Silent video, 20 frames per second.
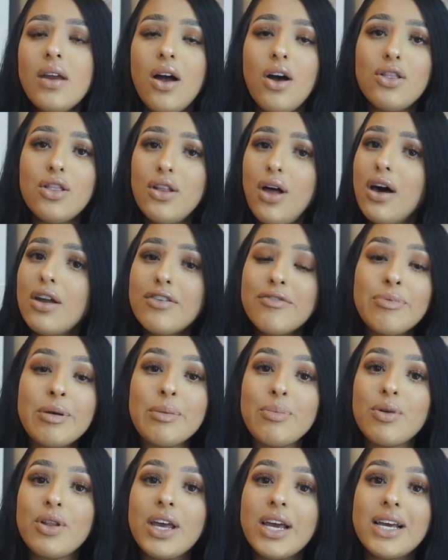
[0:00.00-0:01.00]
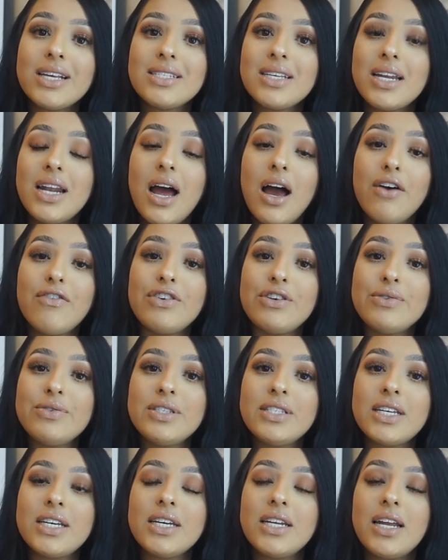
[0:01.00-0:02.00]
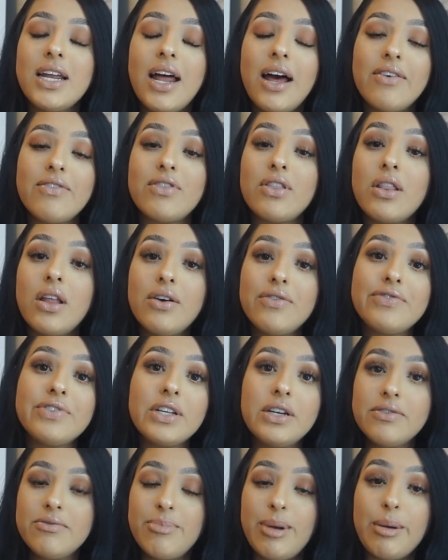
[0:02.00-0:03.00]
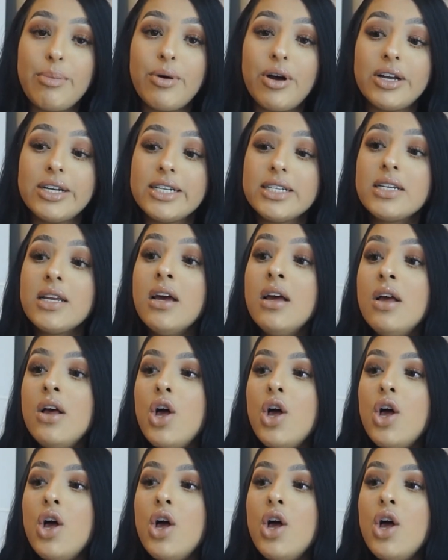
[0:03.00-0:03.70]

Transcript: A lot of people, like I said, have used it and have loved my product.